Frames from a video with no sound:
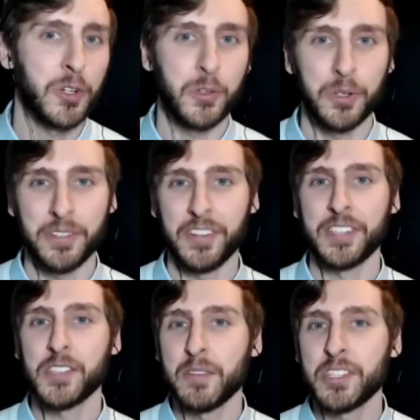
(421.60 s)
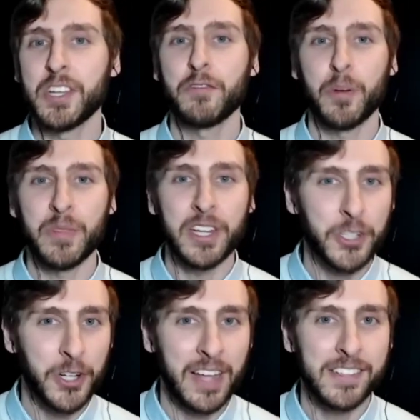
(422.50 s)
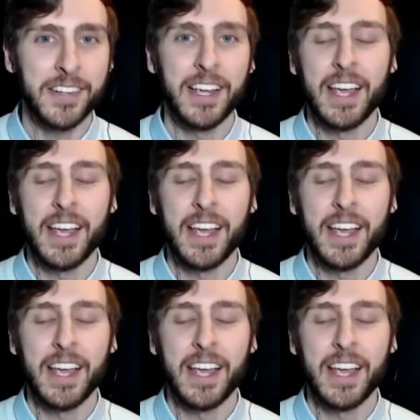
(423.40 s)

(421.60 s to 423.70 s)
or things they've seen from the internet.